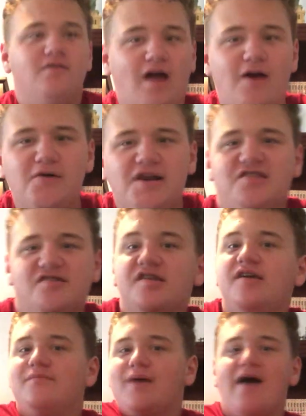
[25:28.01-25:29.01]
I wanted to see
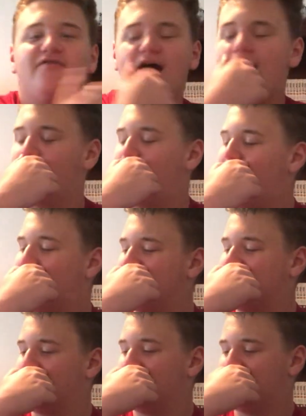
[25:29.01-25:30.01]
him have a happy
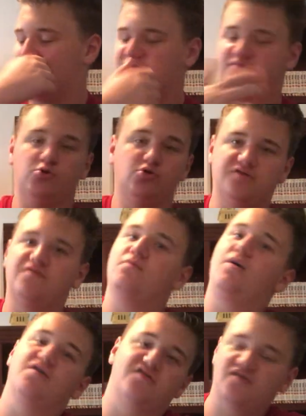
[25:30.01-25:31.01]
ending. Spoilers for
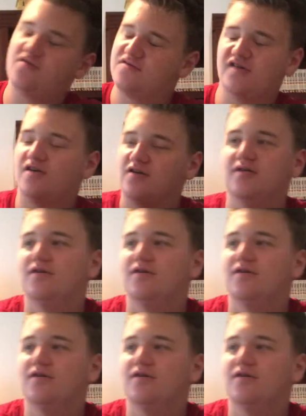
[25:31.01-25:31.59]
Monster, sorry.